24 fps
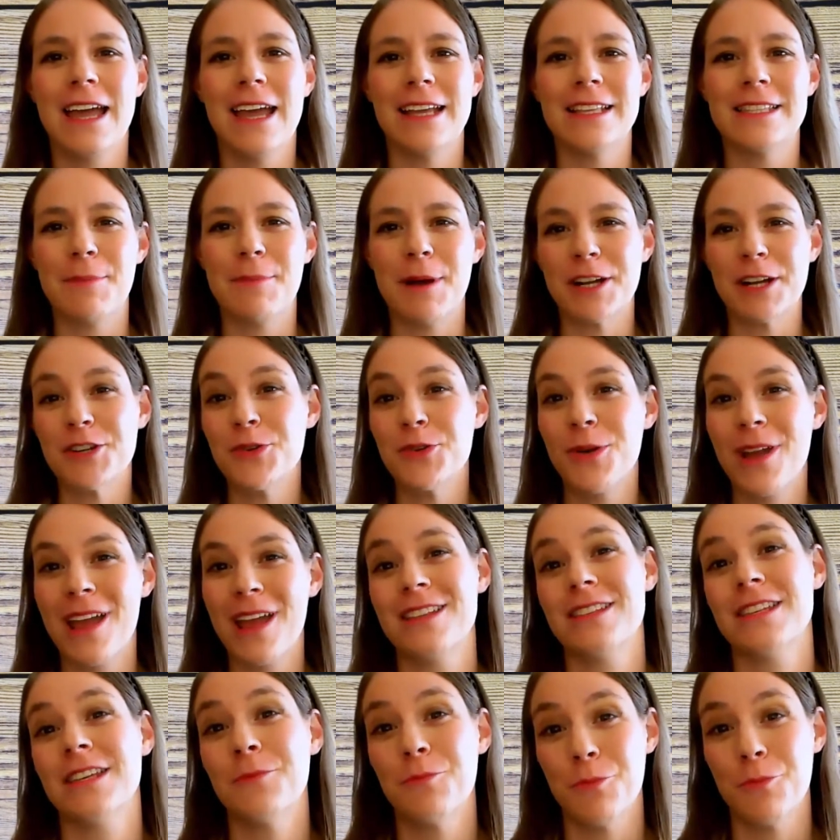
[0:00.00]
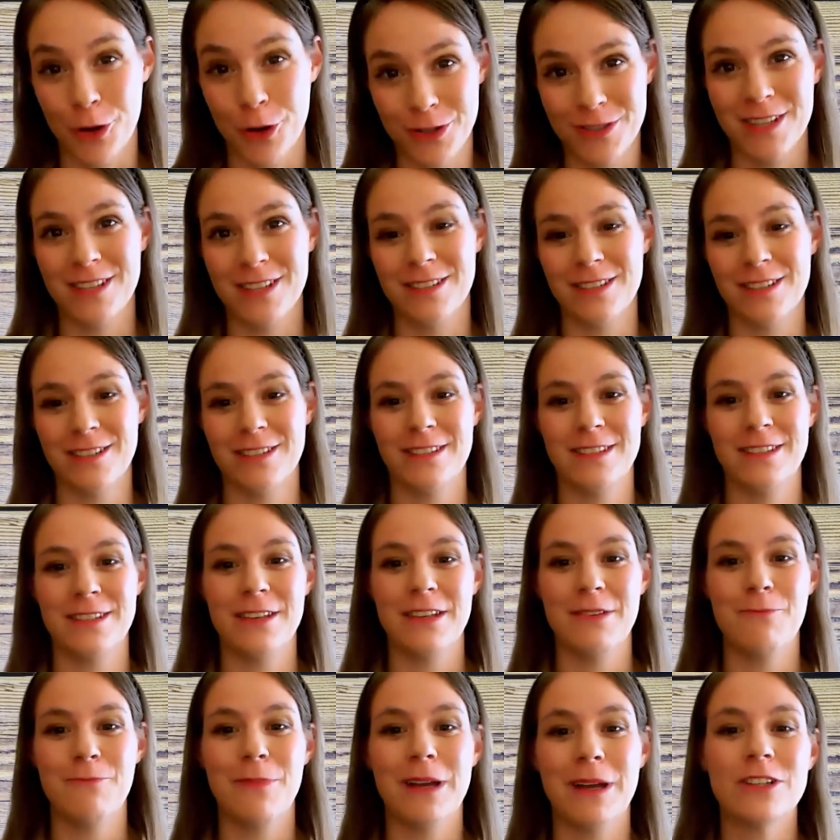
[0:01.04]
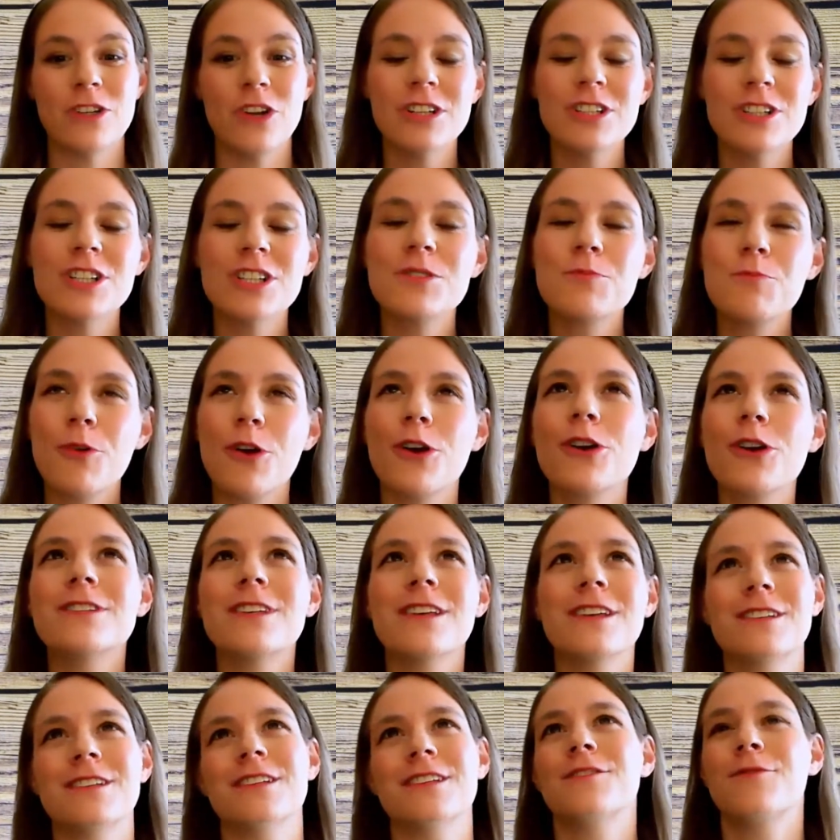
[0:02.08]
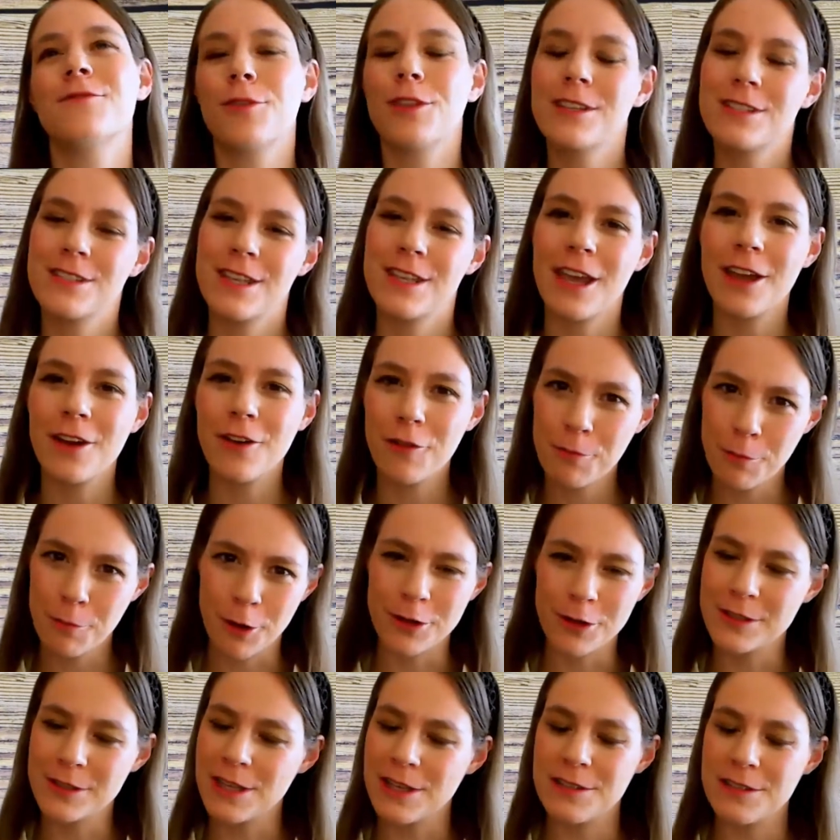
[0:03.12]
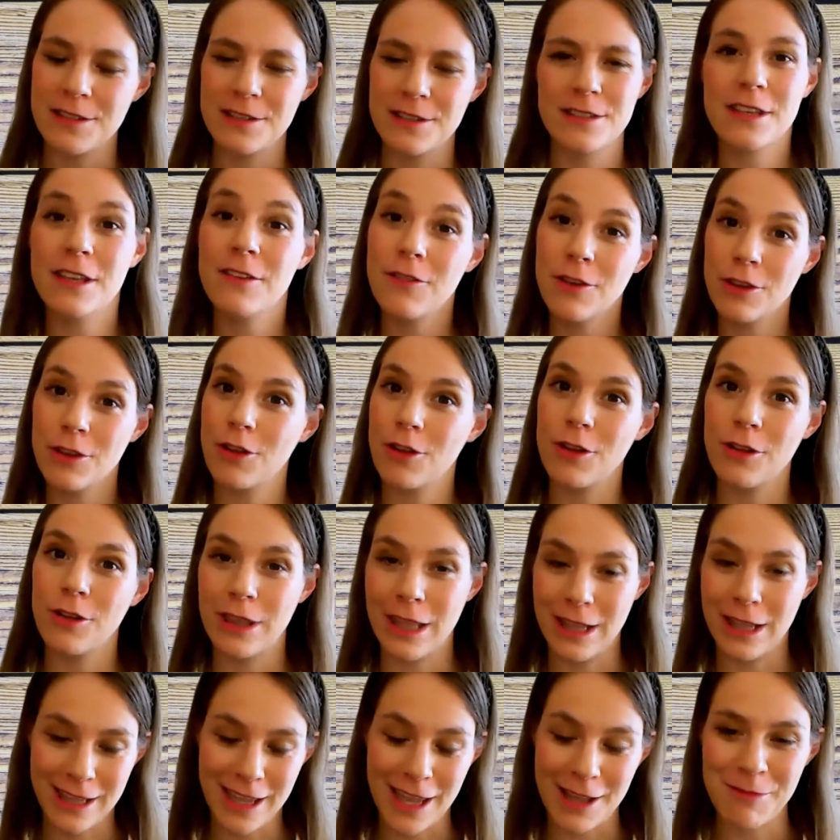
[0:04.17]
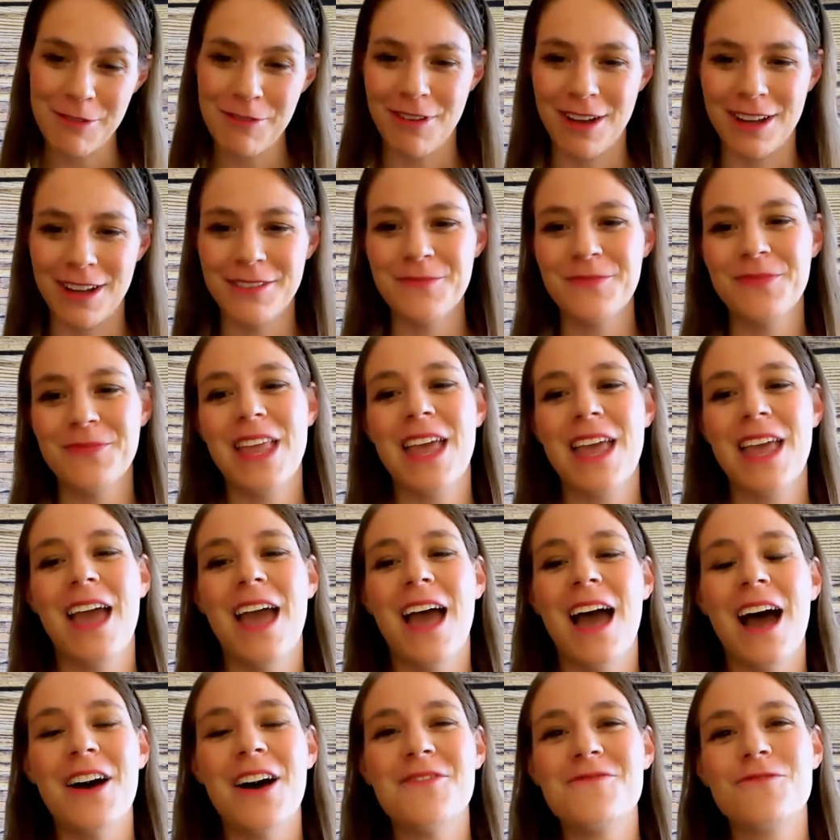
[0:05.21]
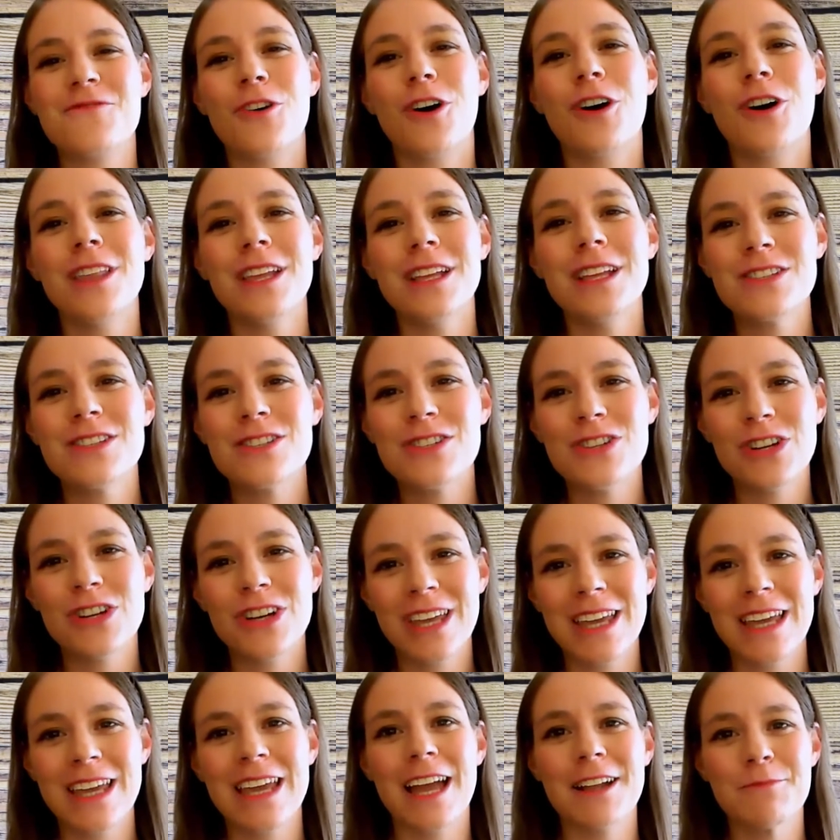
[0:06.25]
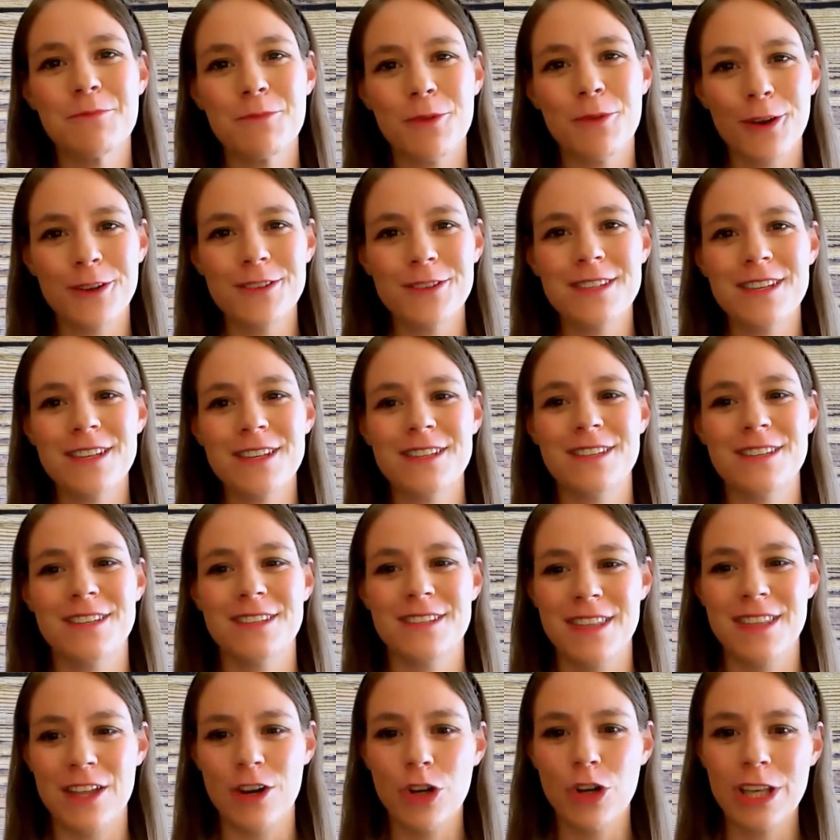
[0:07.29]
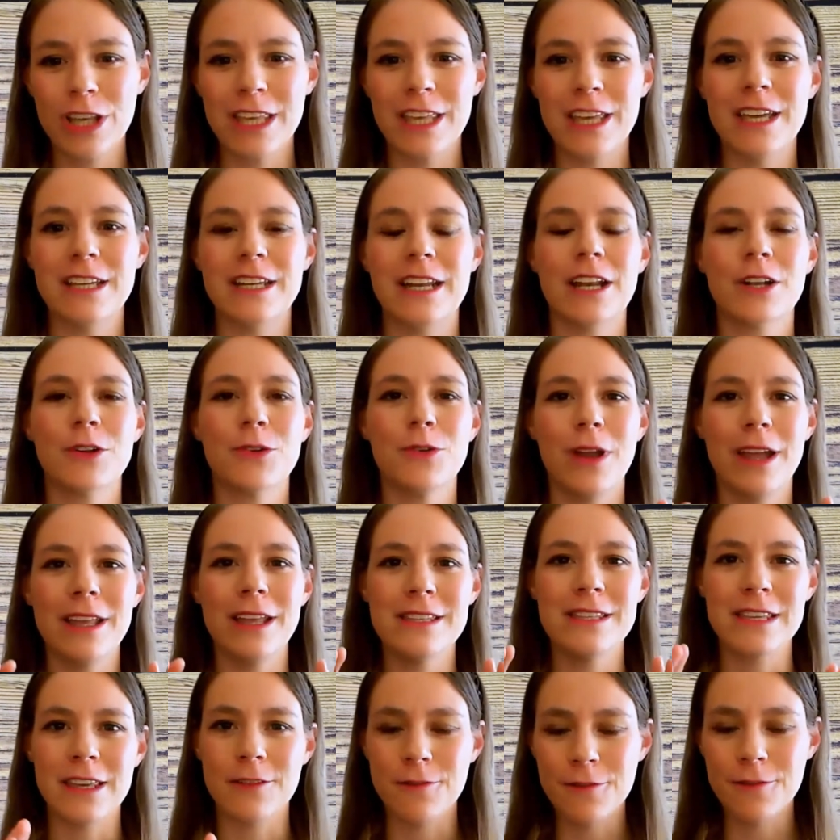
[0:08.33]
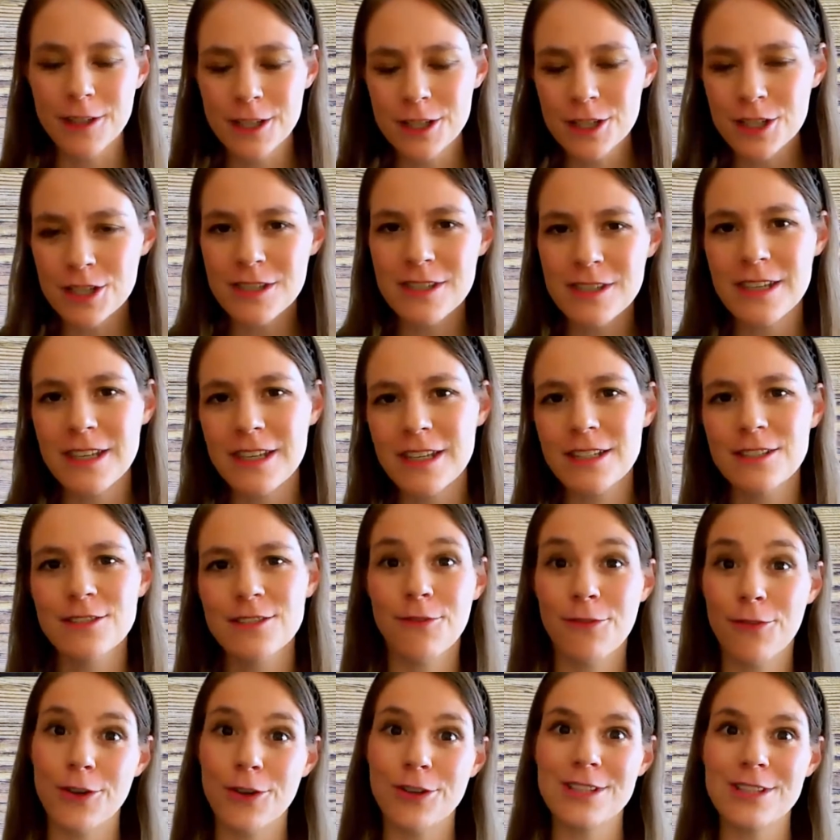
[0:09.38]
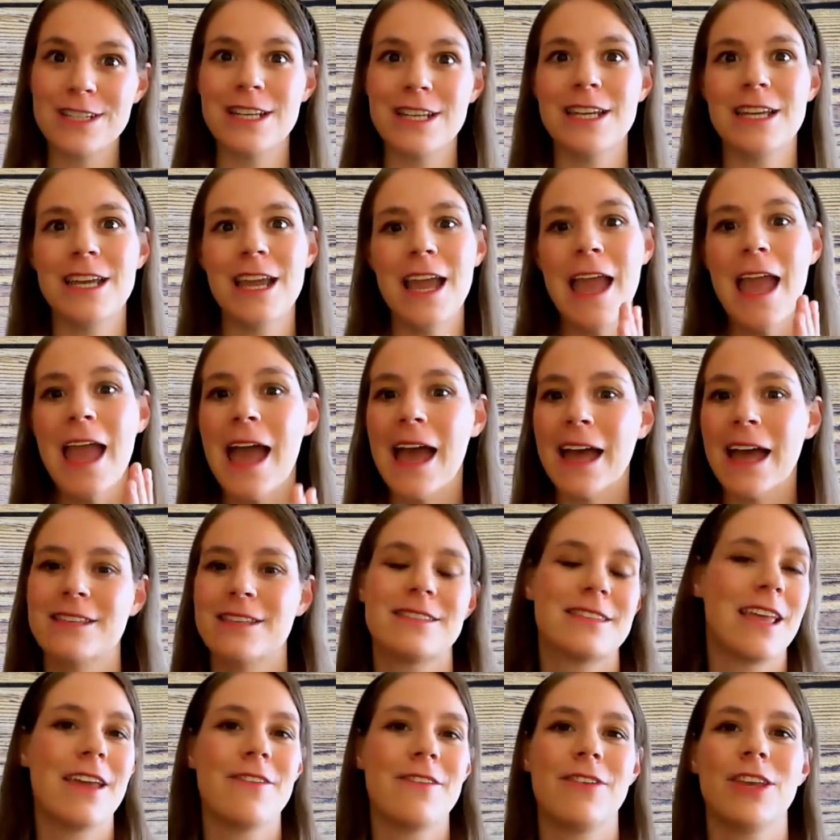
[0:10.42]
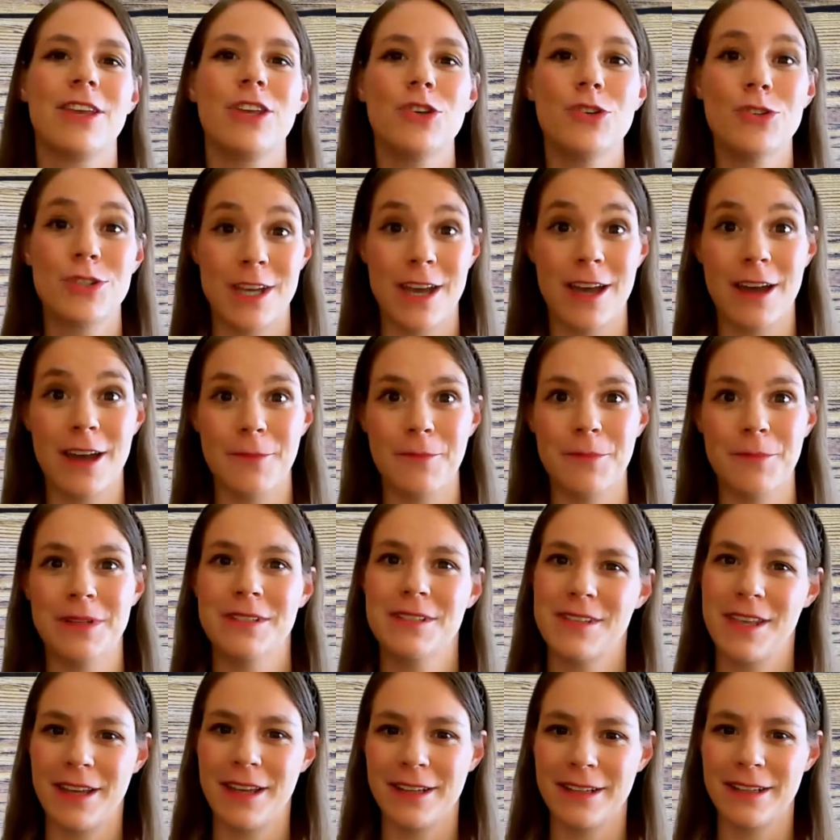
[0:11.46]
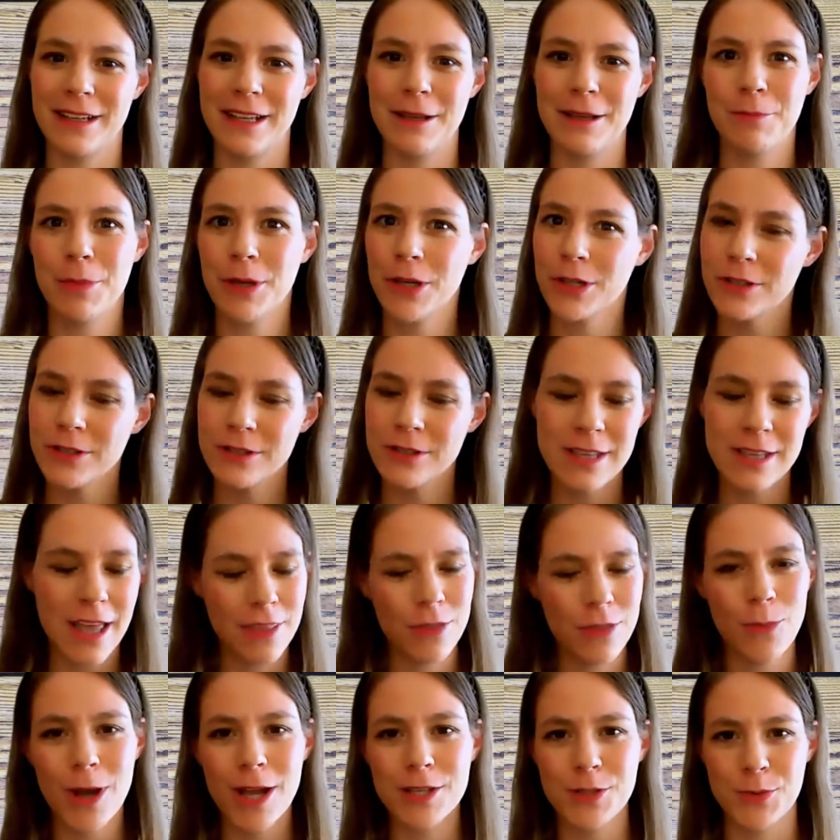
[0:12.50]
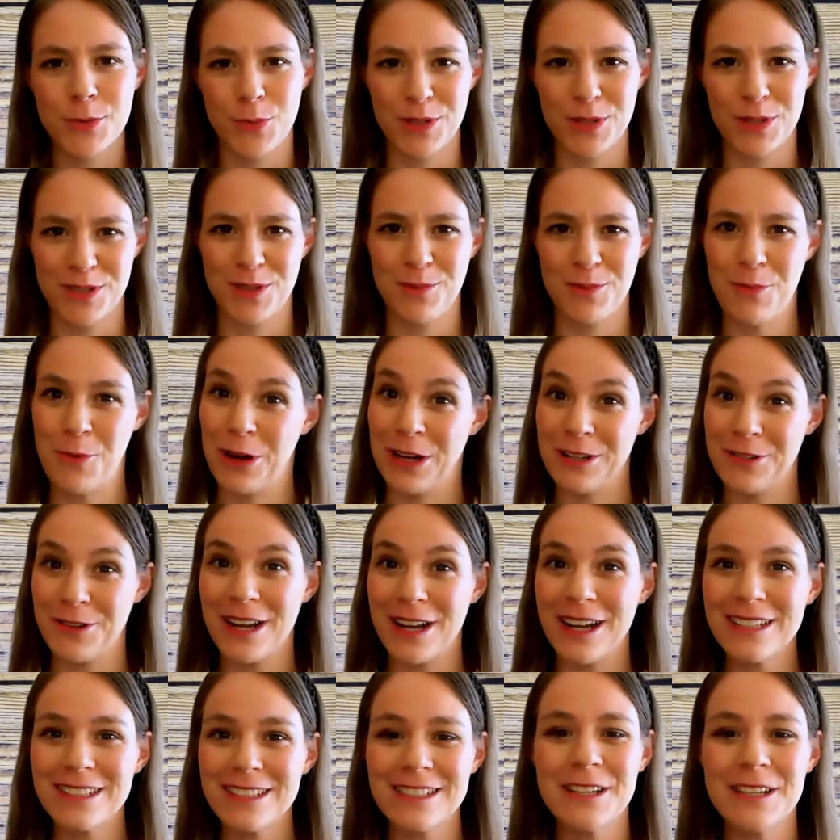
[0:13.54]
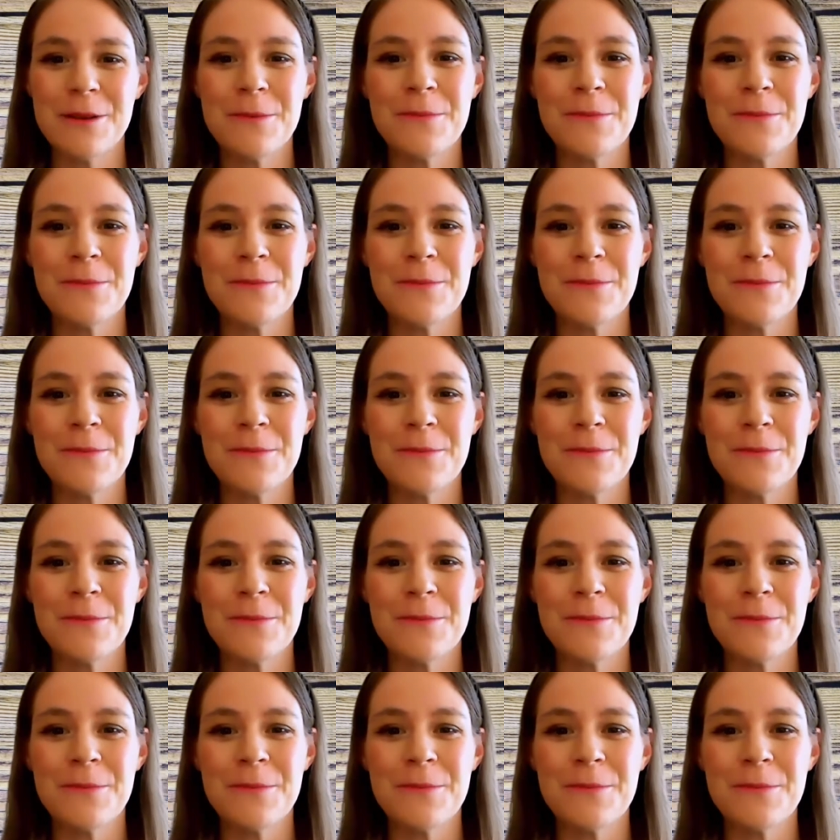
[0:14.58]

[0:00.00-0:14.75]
It's about creating processes, but not just processes for the sake of processes, even though that can be fun. Rather, it's looking at processes that are geared at creating efficiencies, firstly, and saving you time, secondly, because otherwise, what's the point, right?